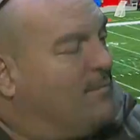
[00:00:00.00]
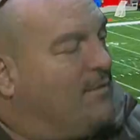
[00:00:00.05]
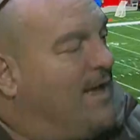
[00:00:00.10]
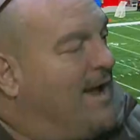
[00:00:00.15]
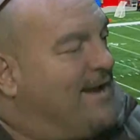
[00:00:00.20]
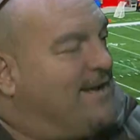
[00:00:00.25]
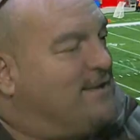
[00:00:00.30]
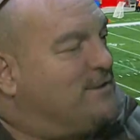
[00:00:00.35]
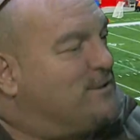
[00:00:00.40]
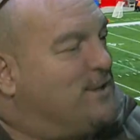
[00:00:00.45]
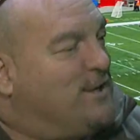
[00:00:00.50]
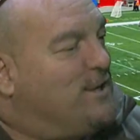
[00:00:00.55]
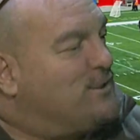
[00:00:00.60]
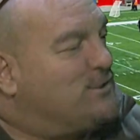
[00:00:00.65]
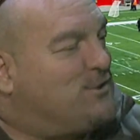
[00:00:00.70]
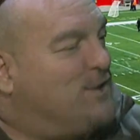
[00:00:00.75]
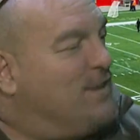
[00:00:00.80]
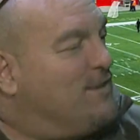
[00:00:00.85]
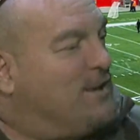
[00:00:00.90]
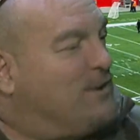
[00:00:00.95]
line is,
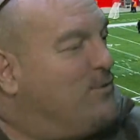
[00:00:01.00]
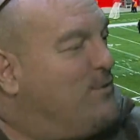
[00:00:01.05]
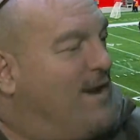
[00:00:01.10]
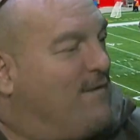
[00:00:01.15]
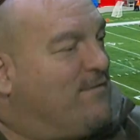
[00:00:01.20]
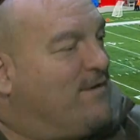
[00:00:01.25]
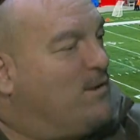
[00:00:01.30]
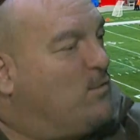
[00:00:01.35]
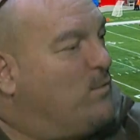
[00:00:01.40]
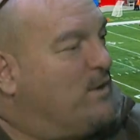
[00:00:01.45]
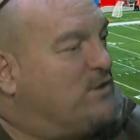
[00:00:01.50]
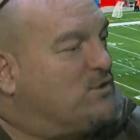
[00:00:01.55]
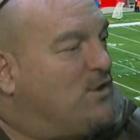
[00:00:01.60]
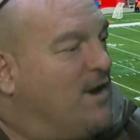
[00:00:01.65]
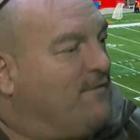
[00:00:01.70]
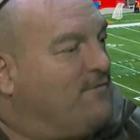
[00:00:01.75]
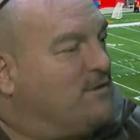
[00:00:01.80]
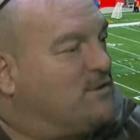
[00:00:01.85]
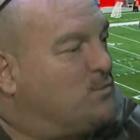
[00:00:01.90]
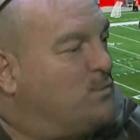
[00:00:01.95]
it's not like you haven't had weeks
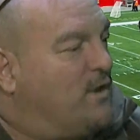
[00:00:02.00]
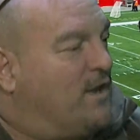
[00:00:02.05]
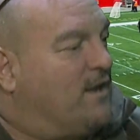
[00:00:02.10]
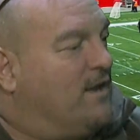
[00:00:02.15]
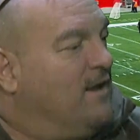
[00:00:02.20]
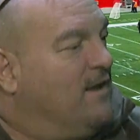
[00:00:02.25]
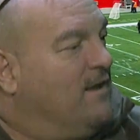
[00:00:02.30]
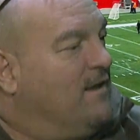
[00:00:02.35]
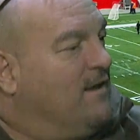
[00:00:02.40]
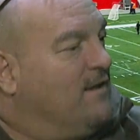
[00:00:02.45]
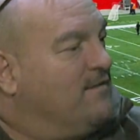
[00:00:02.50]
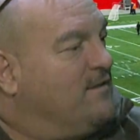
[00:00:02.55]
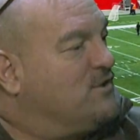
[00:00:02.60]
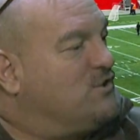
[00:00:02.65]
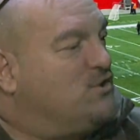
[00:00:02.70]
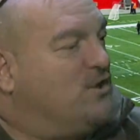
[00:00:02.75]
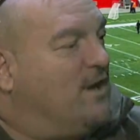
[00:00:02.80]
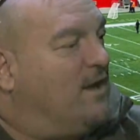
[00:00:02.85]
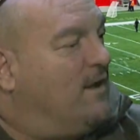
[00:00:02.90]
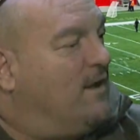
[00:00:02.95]
off this week, this year.